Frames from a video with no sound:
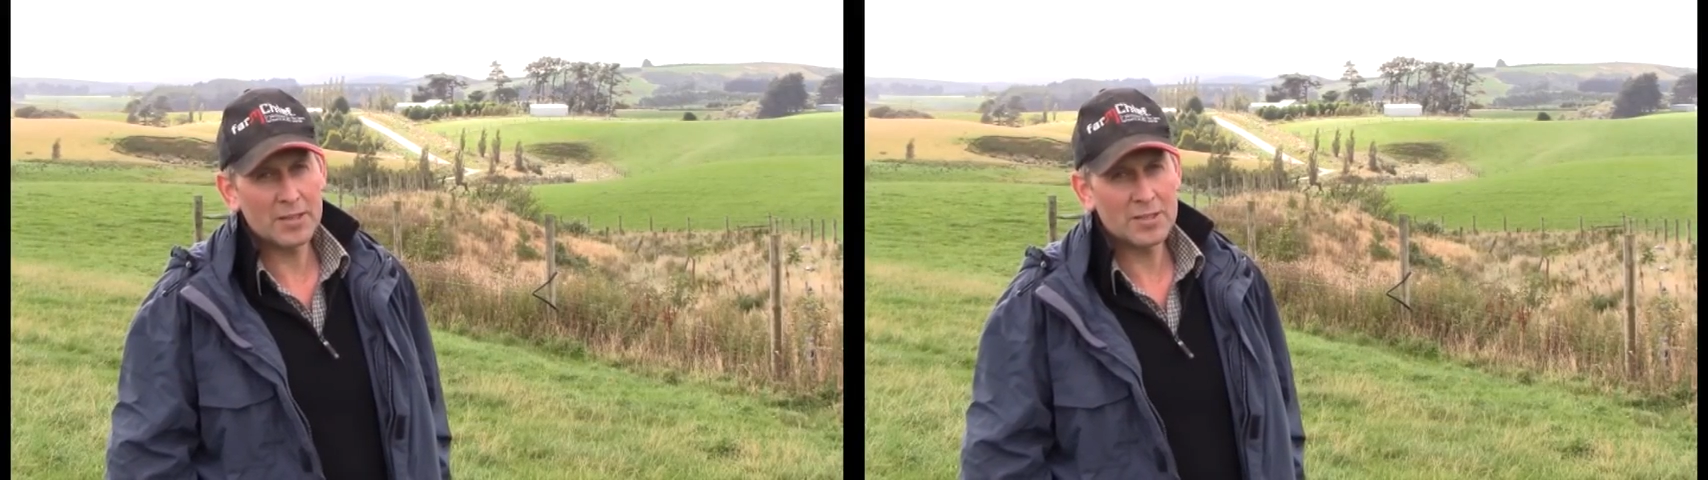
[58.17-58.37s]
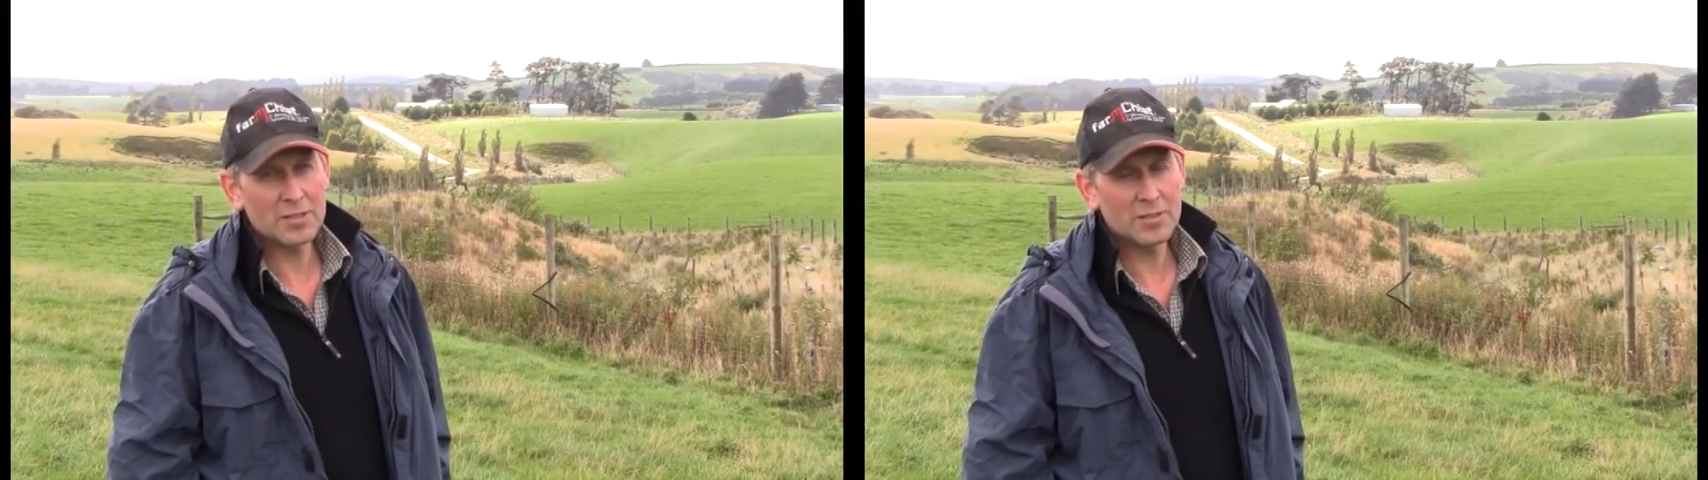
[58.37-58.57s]

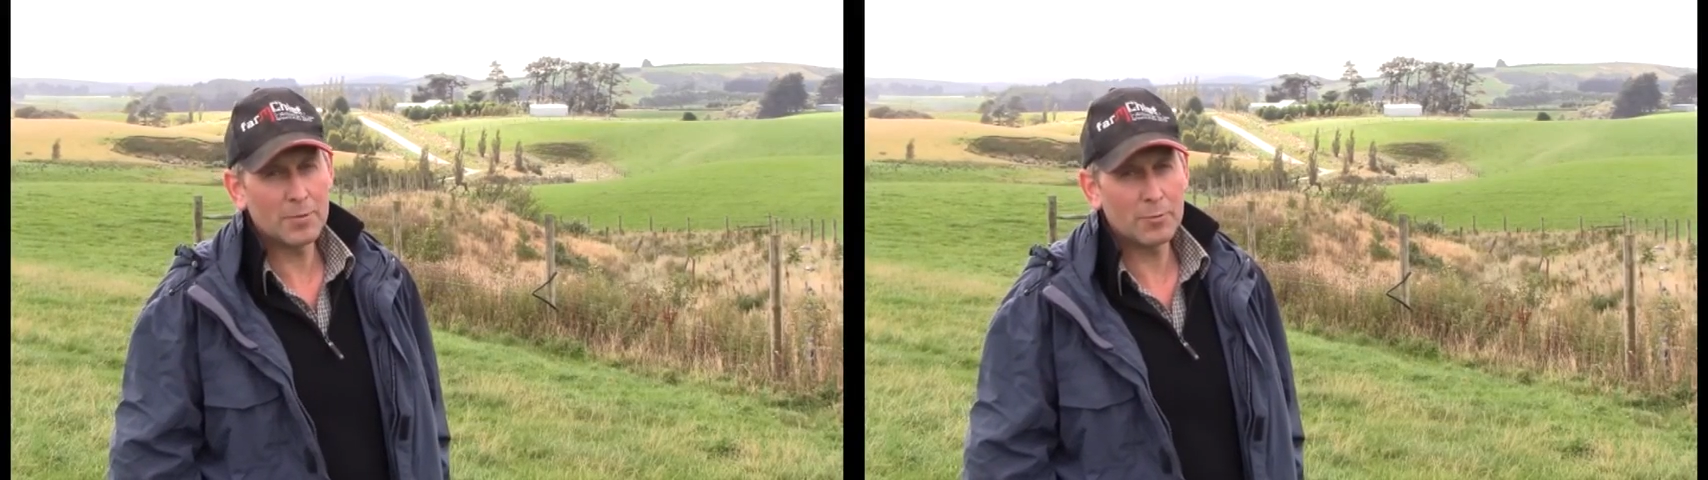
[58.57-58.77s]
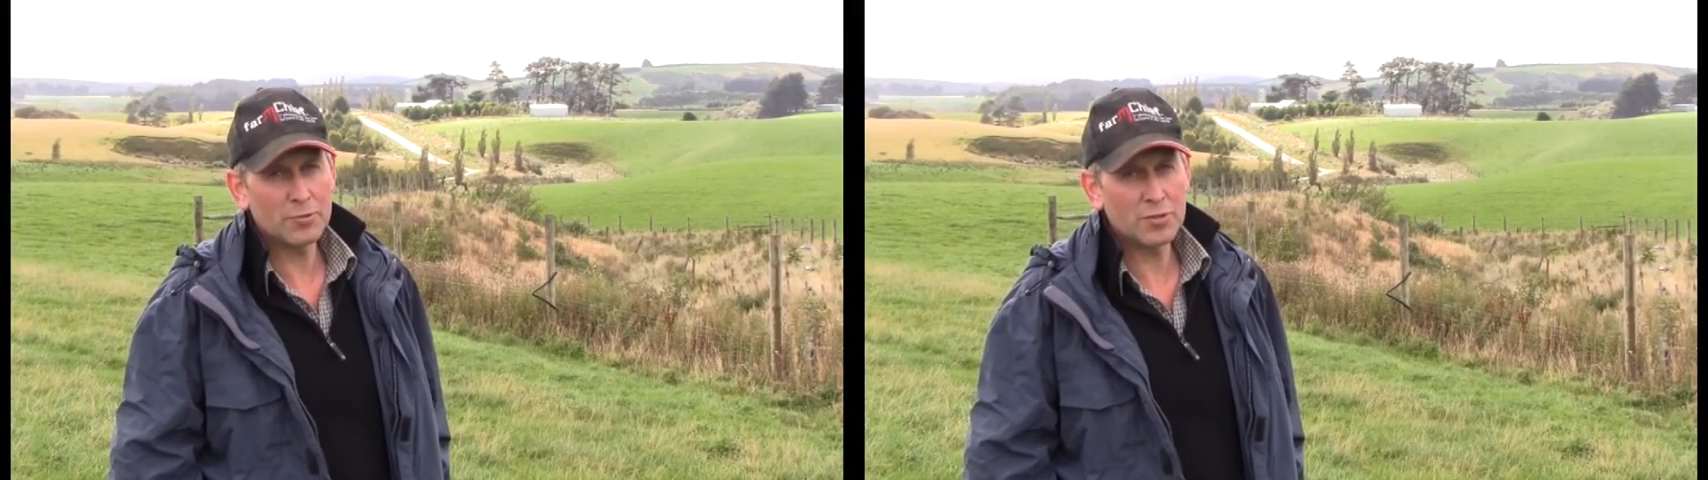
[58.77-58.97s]
system
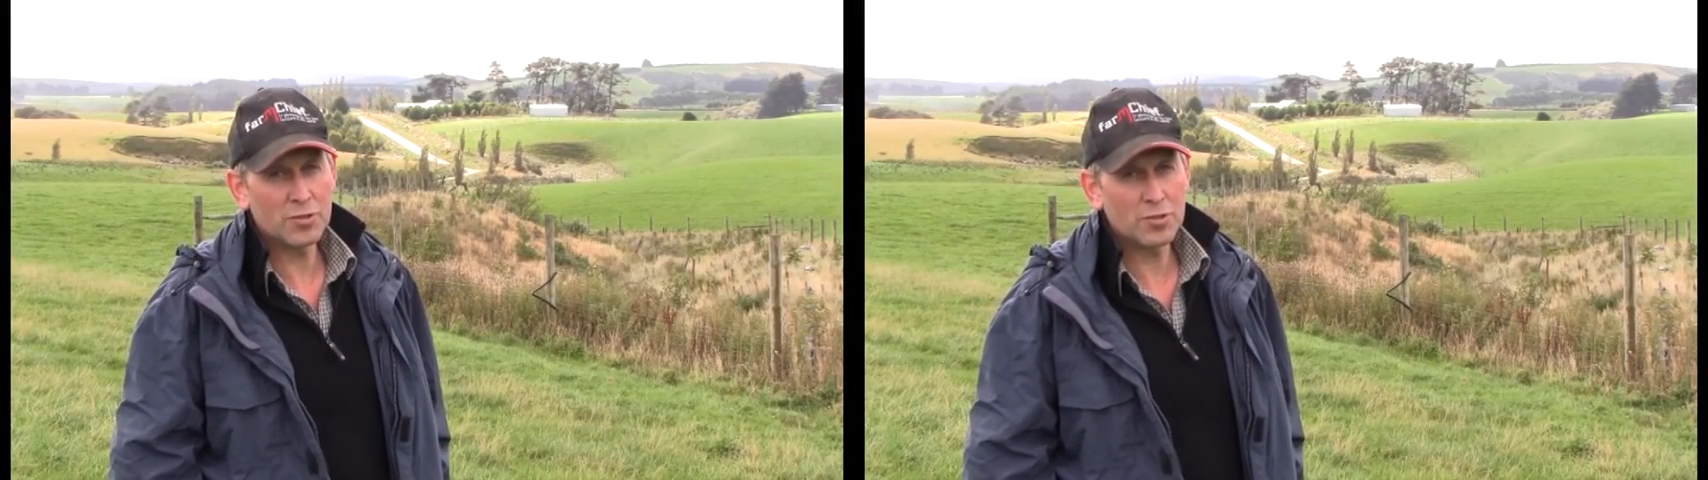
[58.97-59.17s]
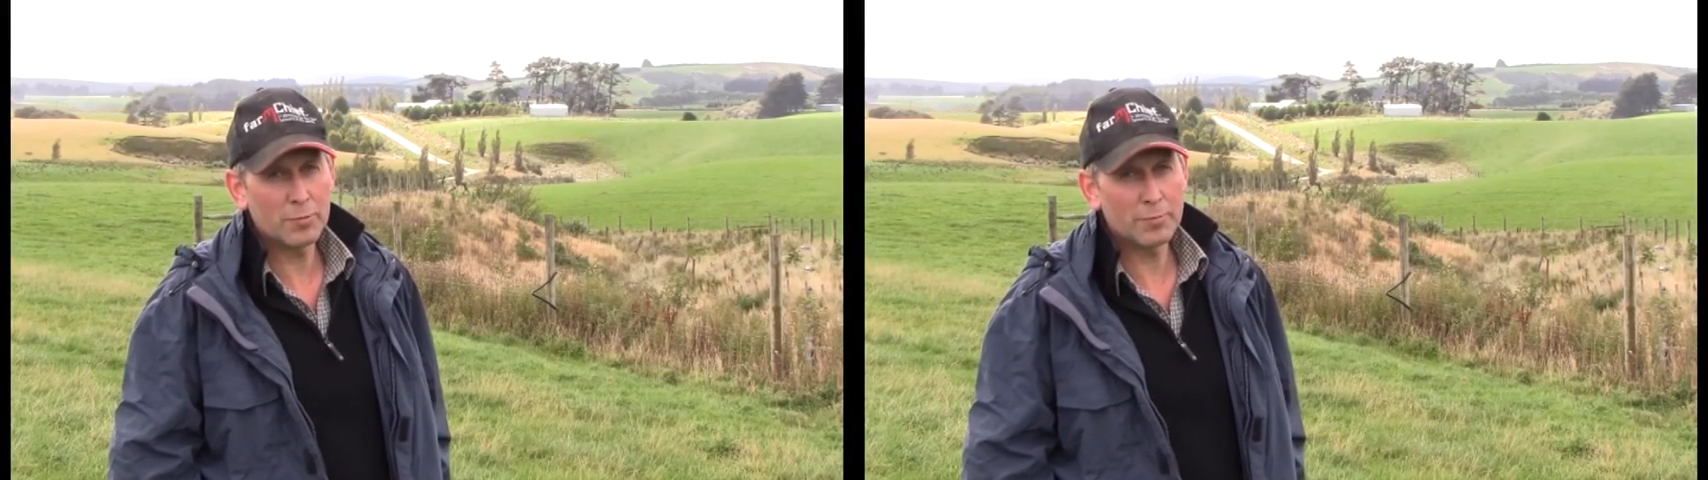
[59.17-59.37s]
that was an
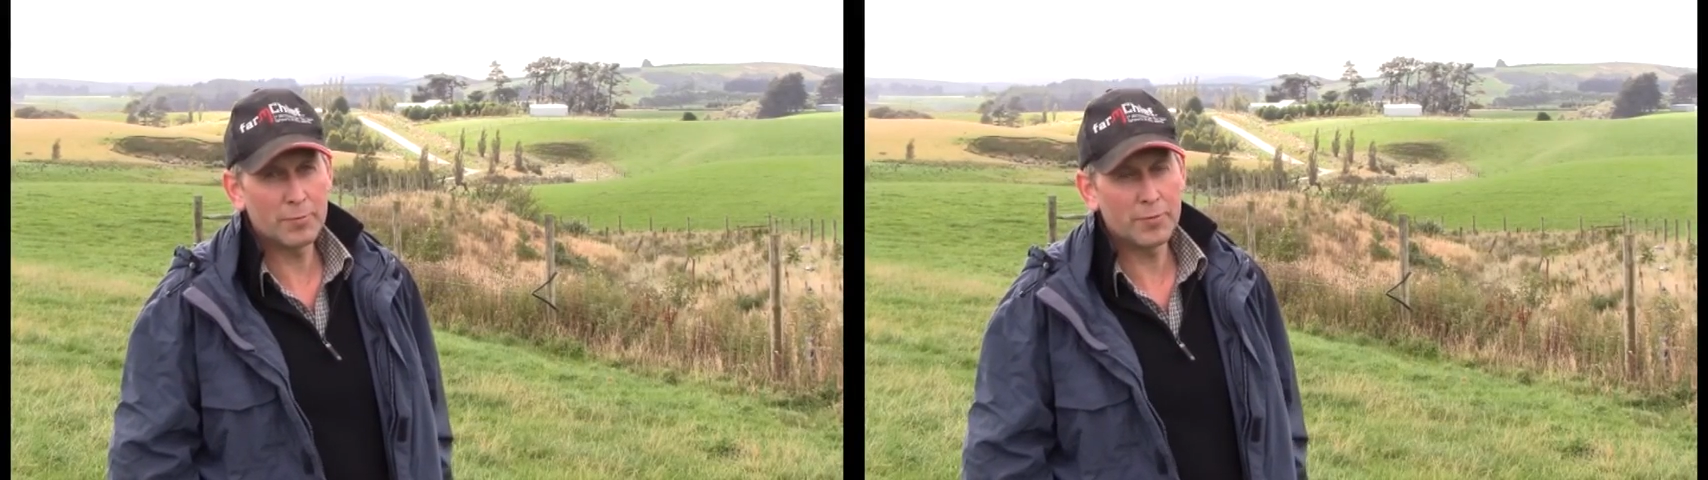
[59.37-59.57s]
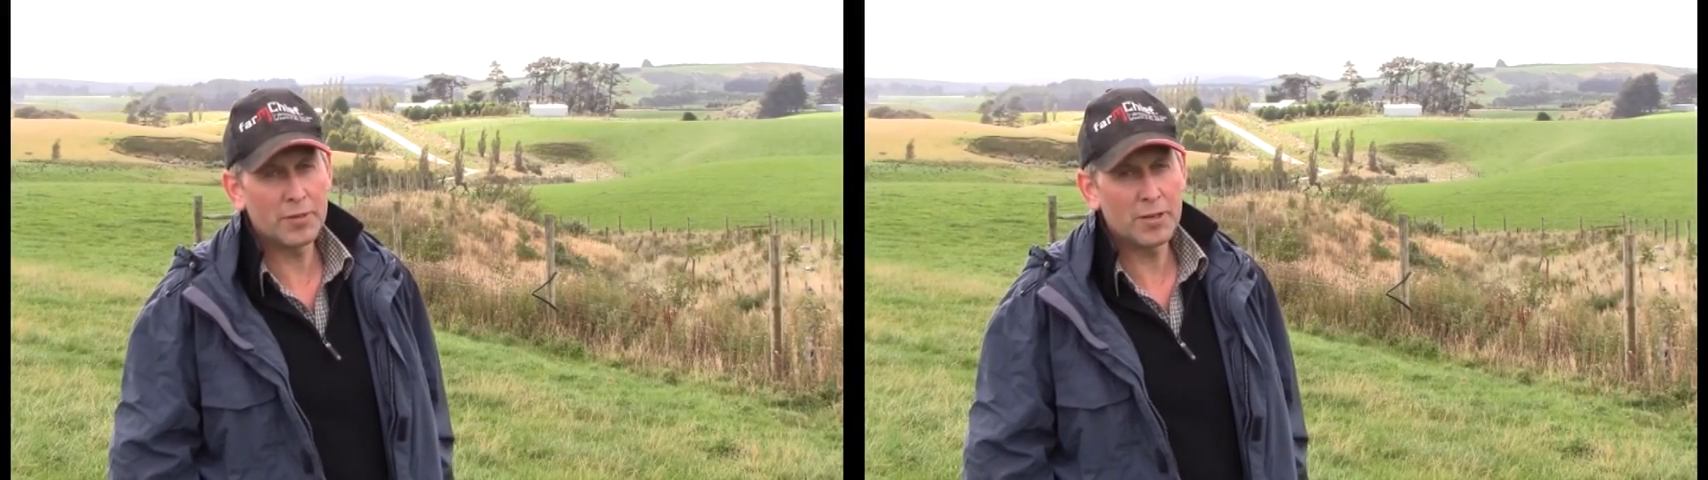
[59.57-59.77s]
issue
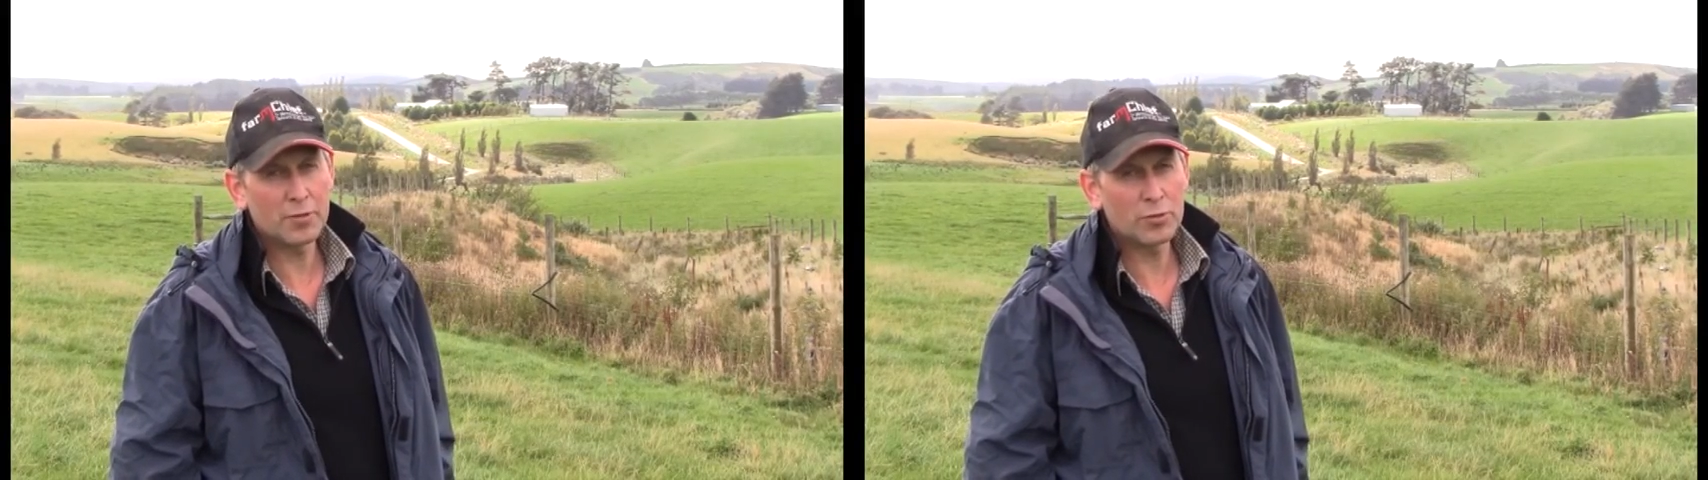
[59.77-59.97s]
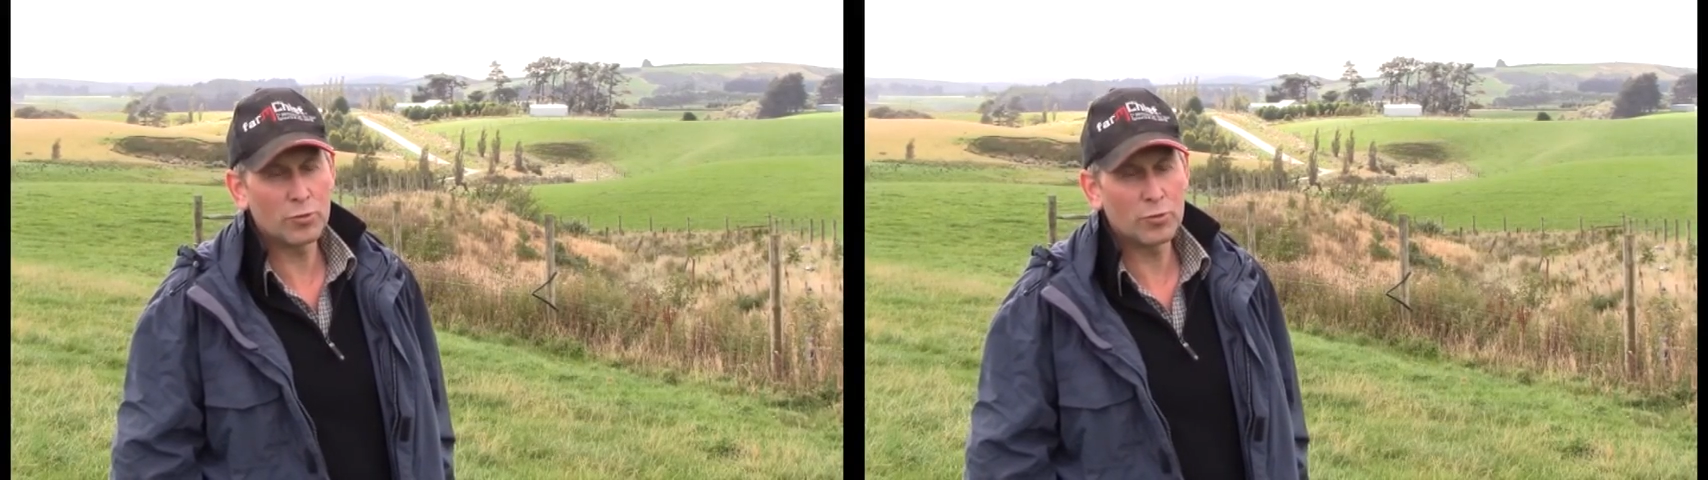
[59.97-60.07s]
with deer